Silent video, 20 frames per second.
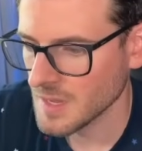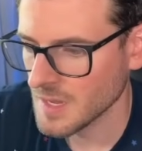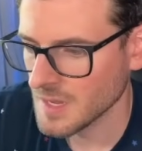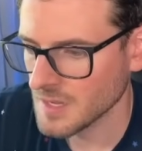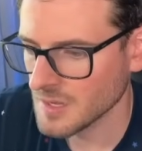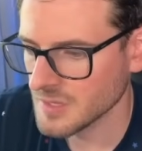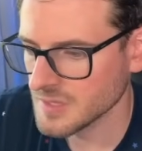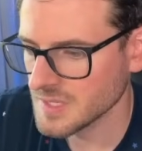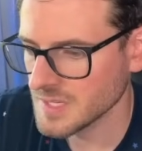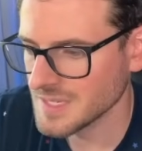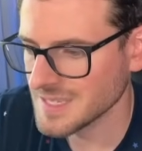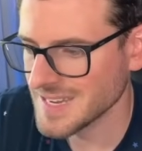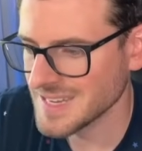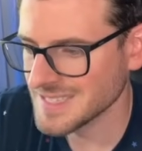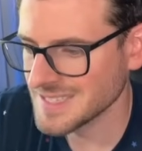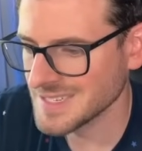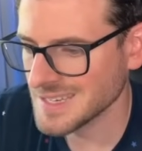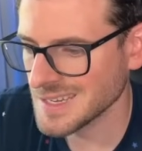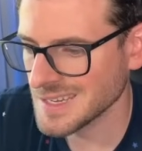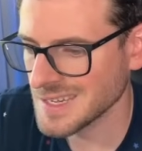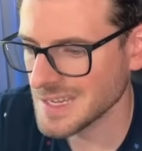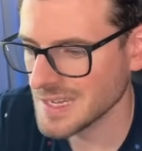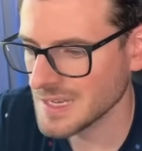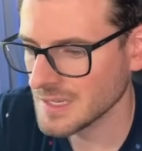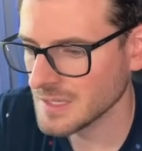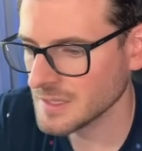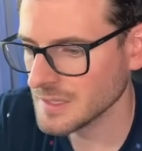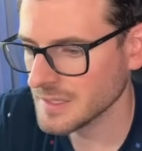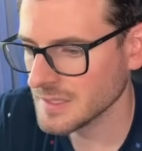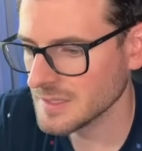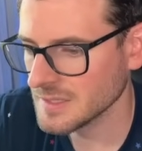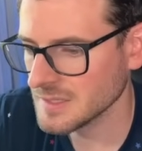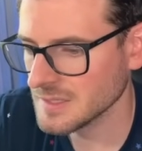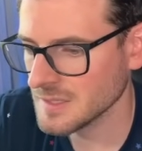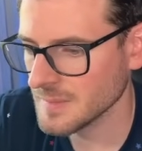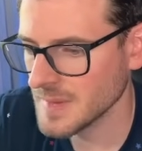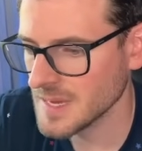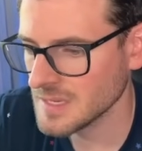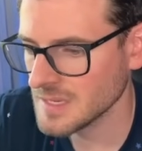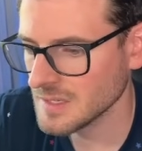And I'll say testing again, click
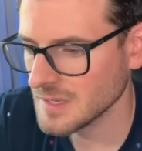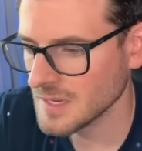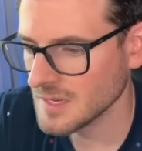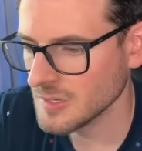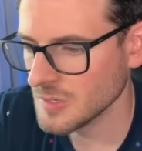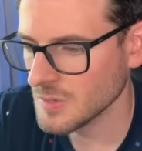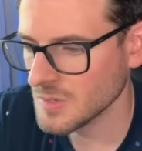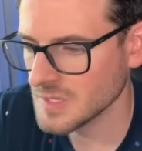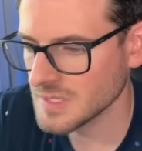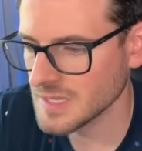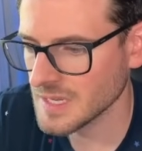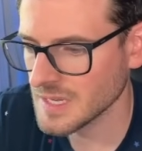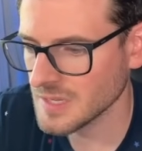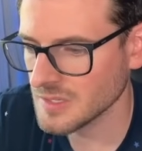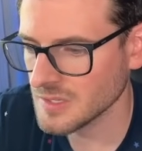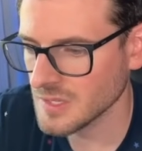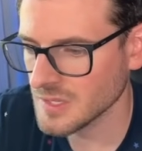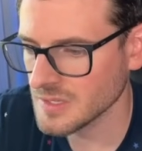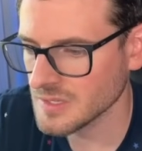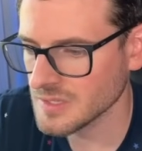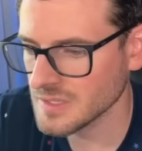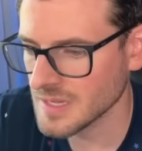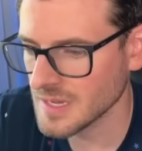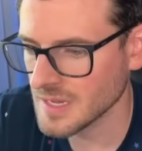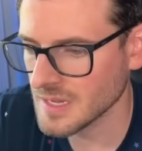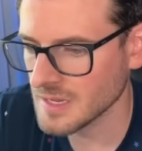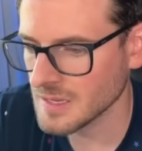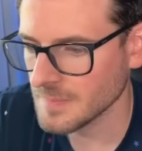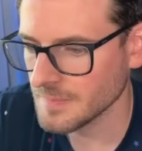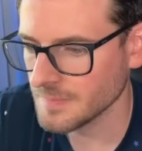submit, and notice that it does say